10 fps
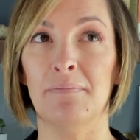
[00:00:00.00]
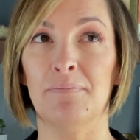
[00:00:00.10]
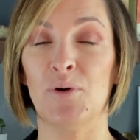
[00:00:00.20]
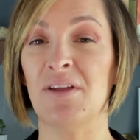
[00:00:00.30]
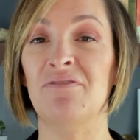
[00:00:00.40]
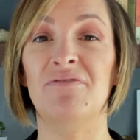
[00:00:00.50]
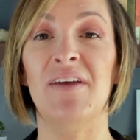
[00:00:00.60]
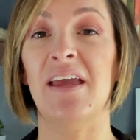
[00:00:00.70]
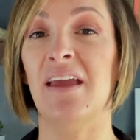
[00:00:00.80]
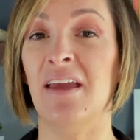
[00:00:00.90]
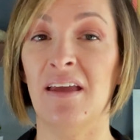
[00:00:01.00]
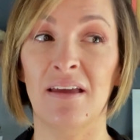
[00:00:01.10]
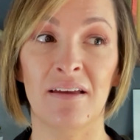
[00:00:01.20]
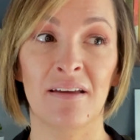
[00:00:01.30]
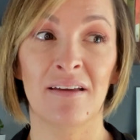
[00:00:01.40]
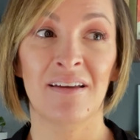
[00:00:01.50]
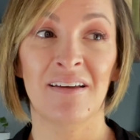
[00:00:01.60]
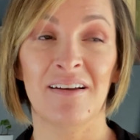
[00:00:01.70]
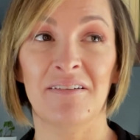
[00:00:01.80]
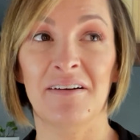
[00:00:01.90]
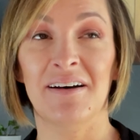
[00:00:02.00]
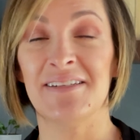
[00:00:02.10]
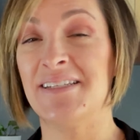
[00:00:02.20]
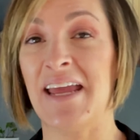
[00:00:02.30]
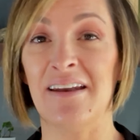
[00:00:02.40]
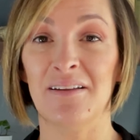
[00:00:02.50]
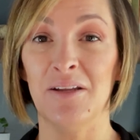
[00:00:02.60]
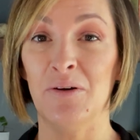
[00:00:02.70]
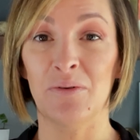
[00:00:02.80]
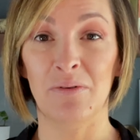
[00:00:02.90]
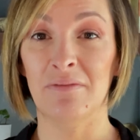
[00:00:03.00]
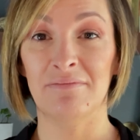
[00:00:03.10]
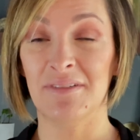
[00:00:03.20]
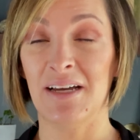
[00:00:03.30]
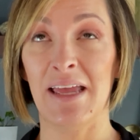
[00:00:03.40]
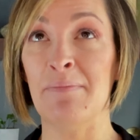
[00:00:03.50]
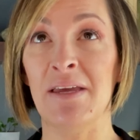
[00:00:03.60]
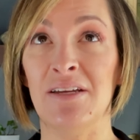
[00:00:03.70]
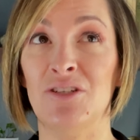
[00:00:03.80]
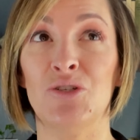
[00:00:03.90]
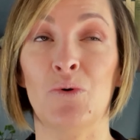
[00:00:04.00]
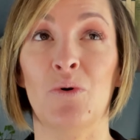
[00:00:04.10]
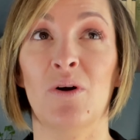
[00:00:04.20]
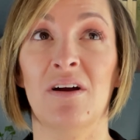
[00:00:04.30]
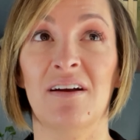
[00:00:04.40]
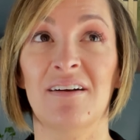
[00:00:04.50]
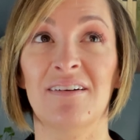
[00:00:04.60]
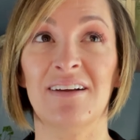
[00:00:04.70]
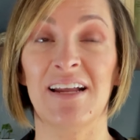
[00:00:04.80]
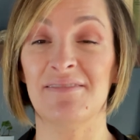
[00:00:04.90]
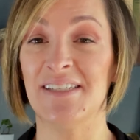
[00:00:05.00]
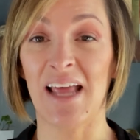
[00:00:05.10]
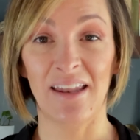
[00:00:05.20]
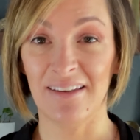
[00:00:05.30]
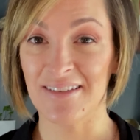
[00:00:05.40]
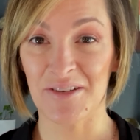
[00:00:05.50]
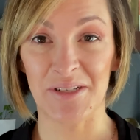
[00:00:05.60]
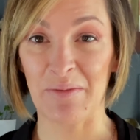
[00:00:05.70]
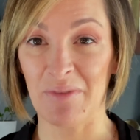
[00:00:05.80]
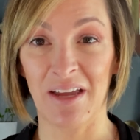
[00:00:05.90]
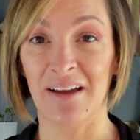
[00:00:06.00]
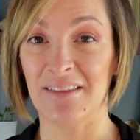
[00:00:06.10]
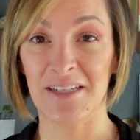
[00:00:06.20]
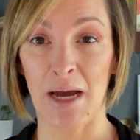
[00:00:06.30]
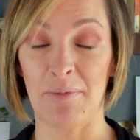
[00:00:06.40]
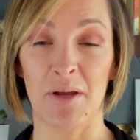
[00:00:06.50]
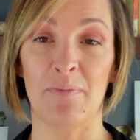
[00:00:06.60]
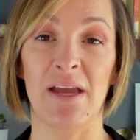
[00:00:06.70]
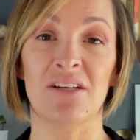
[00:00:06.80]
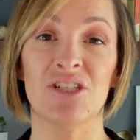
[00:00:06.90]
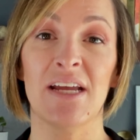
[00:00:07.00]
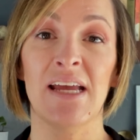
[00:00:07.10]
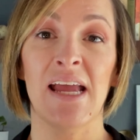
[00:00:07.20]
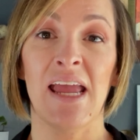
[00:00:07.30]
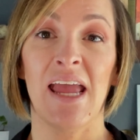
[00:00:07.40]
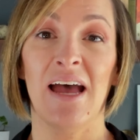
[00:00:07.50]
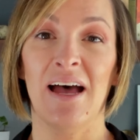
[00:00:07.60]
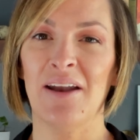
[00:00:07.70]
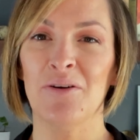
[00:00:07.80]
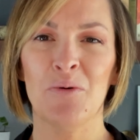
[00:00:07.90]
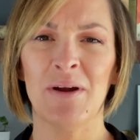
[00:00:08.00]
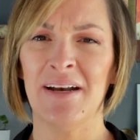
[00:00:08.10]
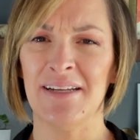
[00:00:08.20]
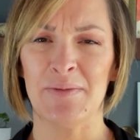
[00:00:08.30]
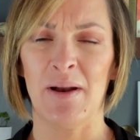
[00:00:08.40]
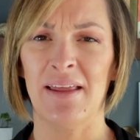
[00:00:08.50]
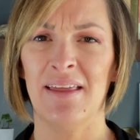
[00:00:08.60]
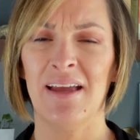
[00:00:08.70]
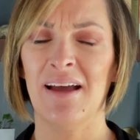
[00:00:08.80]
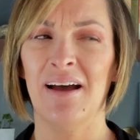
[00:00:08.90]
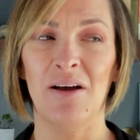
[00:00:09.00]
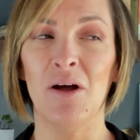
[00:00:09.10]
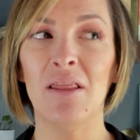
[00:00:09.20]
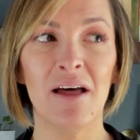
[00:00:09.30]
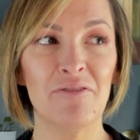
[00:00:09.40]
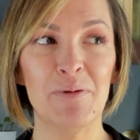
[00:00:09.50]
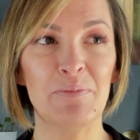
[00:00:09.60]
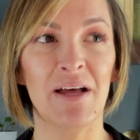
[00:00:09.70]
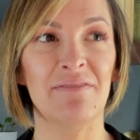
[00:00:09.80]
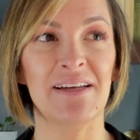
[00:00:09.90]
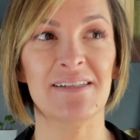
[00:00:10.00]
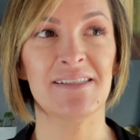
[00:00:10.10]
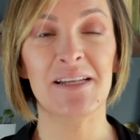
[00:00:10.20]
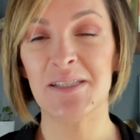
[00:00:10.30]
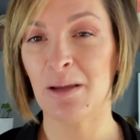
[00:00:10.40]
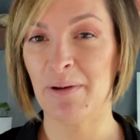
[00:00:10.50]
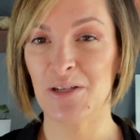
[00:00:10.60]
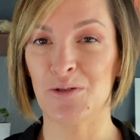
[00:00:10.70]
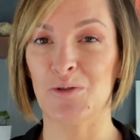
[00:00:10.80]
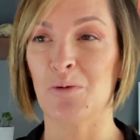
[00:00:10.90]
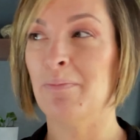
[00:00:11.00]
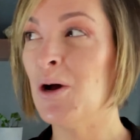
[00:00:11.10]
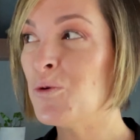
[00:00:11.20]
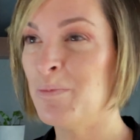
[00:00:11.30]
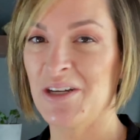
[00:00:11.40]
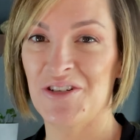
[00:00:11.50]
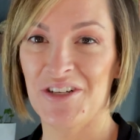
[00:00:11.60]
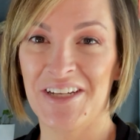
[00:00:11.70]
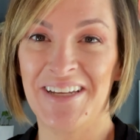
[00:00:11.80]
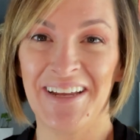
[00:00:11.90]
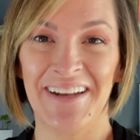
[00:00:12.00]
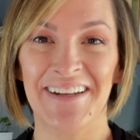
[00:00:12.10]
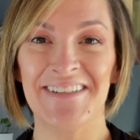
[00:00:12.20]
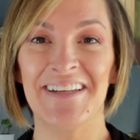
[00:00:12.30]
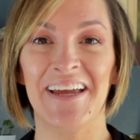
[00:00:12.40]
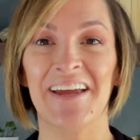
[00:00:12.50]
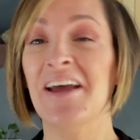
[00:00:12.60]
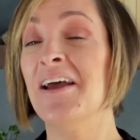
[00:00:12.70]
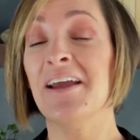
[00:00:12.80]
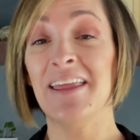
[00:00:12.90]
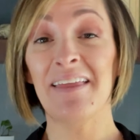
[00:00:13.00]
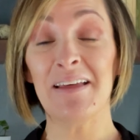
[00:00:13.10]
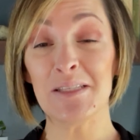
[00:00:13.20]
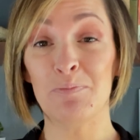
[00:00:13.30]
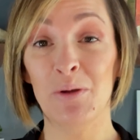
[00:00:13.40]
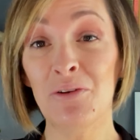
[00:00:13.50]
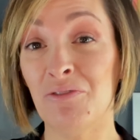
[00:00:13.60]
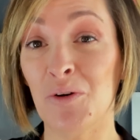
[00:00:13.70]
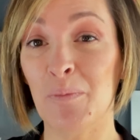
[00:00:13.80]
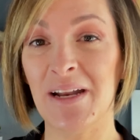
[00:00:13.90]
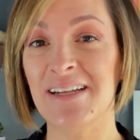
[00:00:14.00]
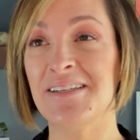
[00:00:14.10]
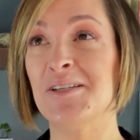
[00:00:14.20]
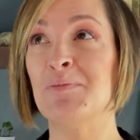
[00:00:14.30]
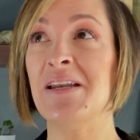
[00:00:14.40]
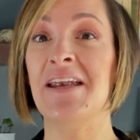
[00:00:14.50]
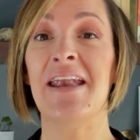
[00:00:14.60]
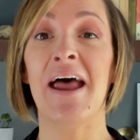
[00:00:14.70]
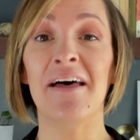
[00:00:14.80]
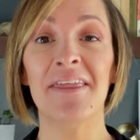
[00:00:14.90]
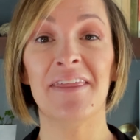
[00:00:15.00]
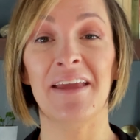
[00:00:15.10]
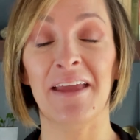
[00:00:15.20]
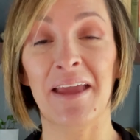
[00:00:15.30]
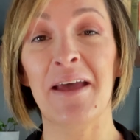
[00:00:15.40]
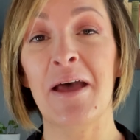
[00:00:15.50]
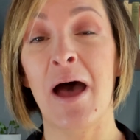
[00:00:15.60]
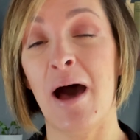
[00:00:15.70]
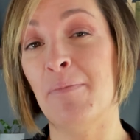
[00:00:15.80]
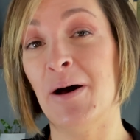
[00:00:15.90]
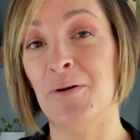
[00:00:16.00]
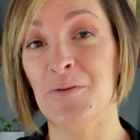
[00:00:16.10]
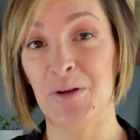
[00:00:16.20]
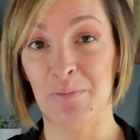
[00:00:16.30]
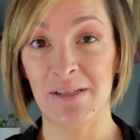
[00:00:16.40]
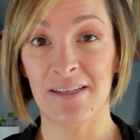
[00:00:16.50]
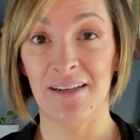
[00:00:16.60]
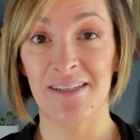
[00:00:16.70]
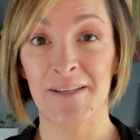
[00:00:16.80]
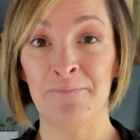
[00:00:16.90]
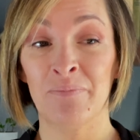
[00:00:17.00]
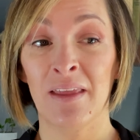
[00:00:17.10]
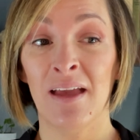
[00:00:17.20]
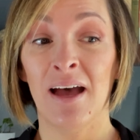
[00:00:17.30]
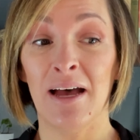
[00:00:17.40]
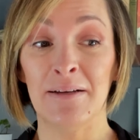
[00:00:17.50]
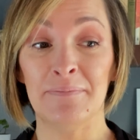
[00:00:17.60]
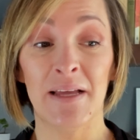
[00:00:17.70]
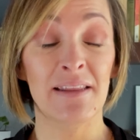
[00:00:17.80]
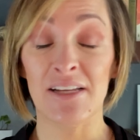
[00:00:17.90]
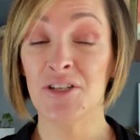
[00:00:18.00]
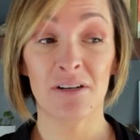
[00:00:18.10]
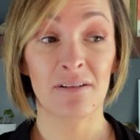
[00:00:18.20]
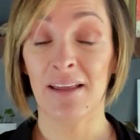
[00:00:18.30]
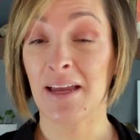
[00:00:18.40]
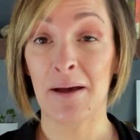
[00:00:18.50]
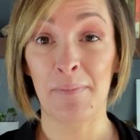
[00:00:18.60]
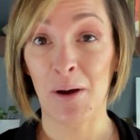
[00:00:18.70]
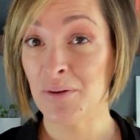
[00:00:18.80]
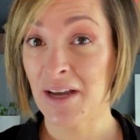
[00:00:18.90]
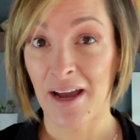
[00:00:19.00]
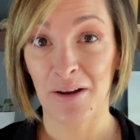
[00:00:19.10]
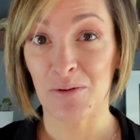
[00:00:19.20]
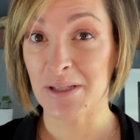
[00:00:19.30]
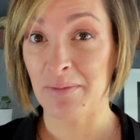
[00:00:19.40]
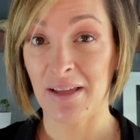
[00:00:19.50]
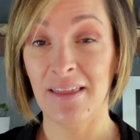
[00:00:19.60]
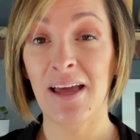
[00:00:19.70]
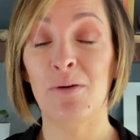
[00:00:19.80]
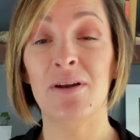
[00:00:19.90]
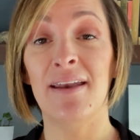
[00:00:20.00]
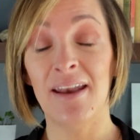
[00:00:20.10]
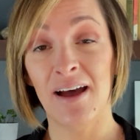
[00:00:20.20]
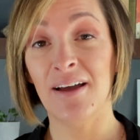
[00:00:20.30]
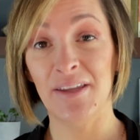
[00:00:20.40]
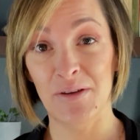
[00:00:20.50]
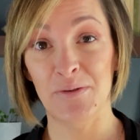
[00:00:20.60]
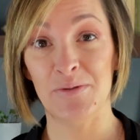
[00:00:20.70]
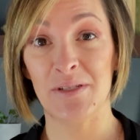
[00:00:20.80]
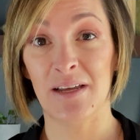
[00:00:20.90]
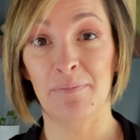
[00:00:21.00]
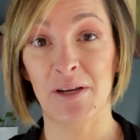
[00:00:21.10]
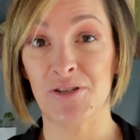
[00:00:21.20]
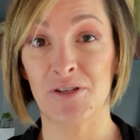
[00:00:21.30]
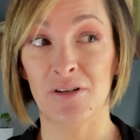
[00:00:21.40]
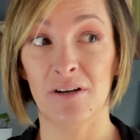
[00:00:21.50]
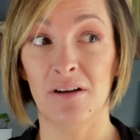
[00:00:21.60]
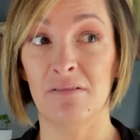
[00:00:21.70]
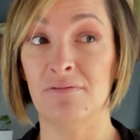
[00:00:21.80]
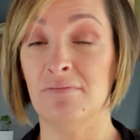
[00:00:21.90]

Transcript: pretty vague standalone image or kind of sentence or something at the top of their page. I don't know what it is, but I think a lot of people have like sunset pictures or mountain pictures. And it's like, yeah, that's beautiful, but it tells me nothing about your business. Unless you're like a mountain guide or something like that, I would not use a picture of